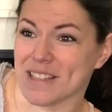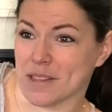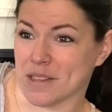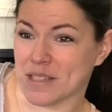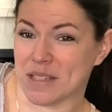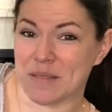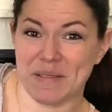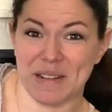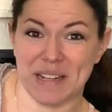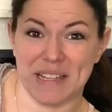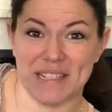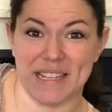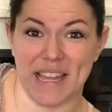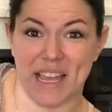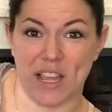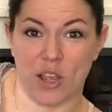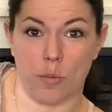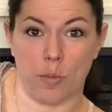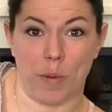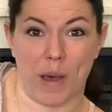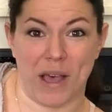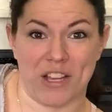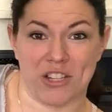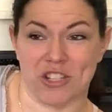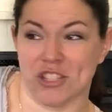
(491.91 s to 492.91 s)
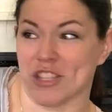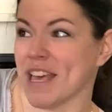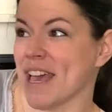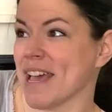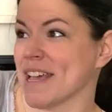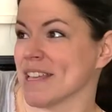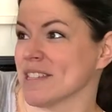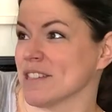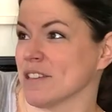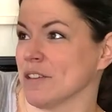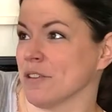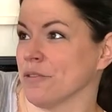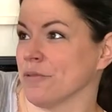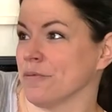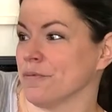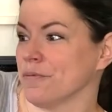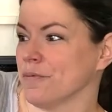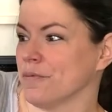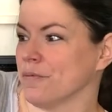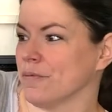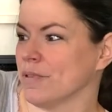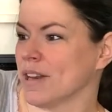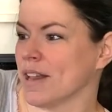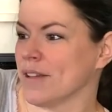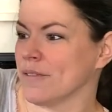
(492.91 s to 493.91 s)
Somebody decoupaged that, so
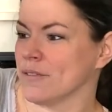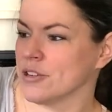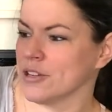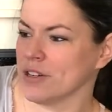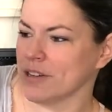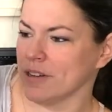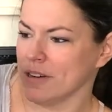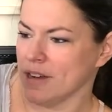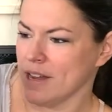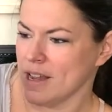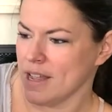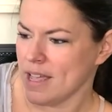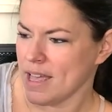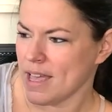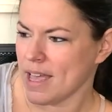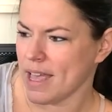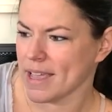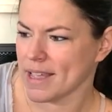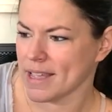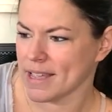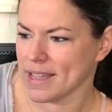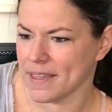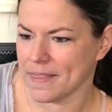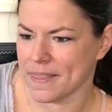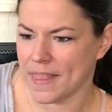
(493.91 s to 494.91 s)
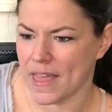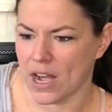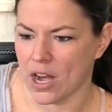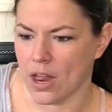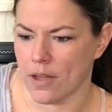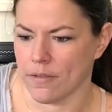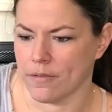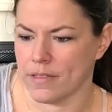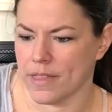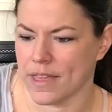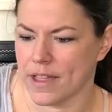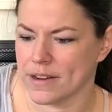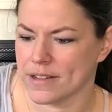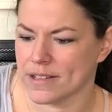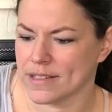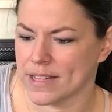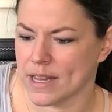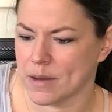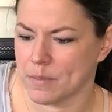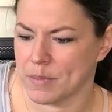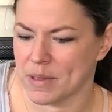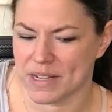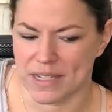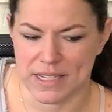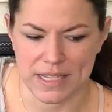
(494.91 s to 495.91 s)
whatever. I can get that off of there. It's not
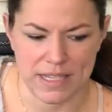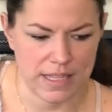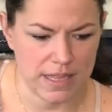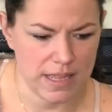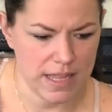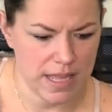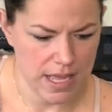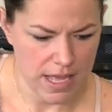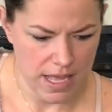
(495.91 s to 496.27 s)
a big deal.